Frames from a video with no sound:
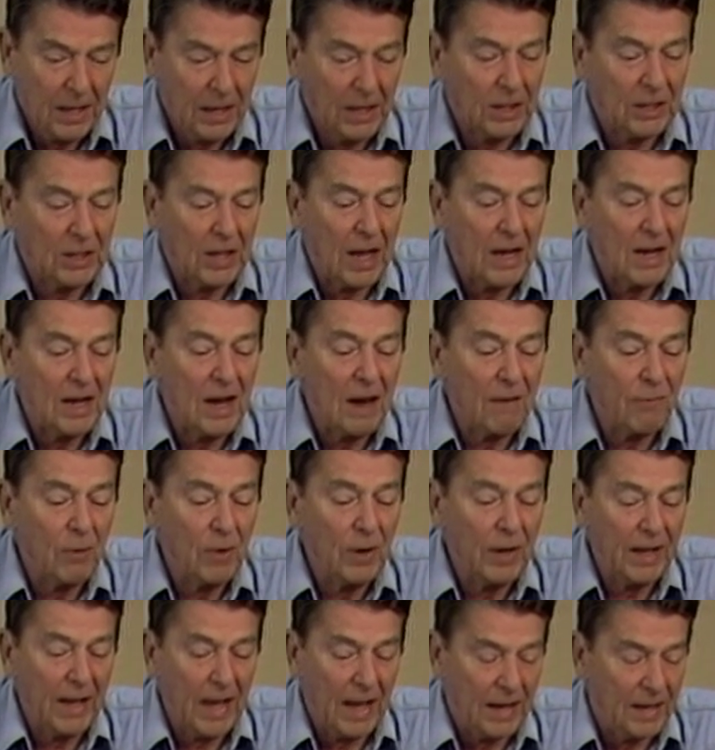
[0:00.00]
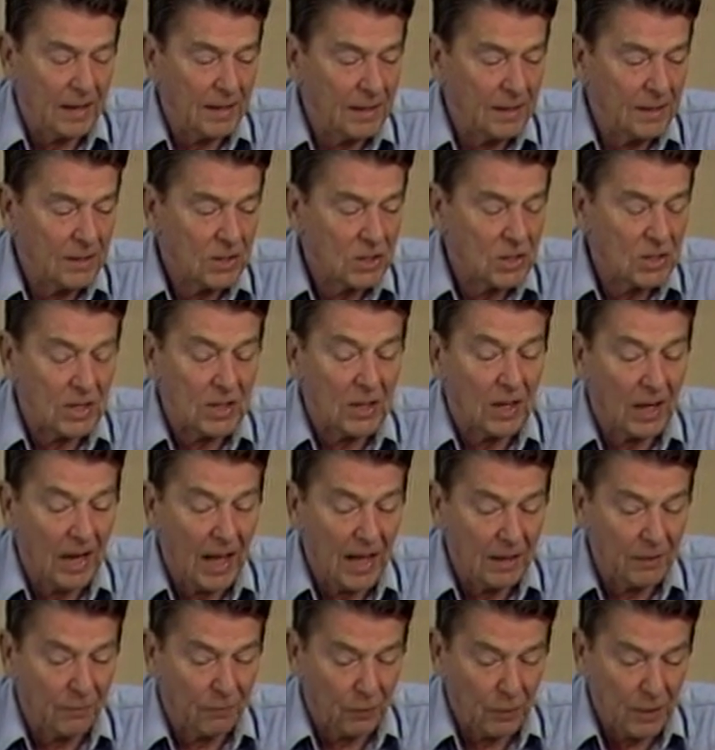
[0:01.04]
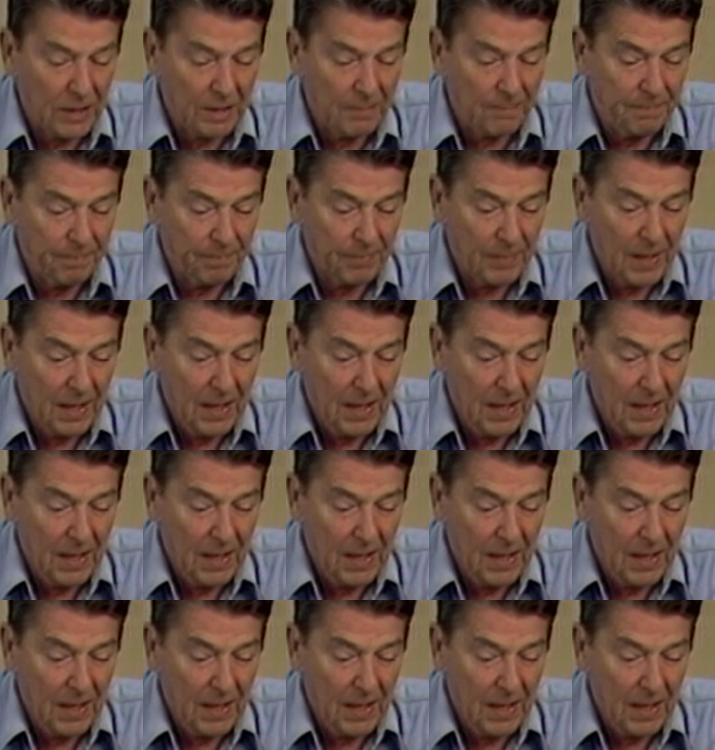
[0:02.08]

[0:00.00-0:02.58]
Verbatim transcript: it can never again see the light of freedom.